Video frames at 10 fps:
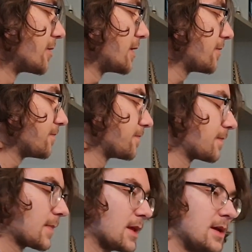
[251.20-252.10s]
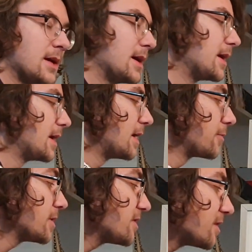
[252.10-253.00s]
right? And
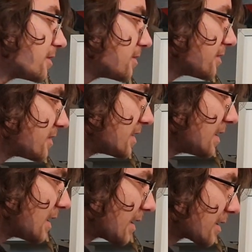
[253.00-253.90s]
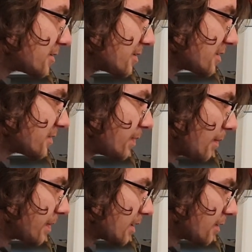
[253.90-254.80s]
we start to see electrons
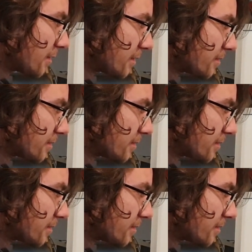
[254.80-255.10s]
popping off.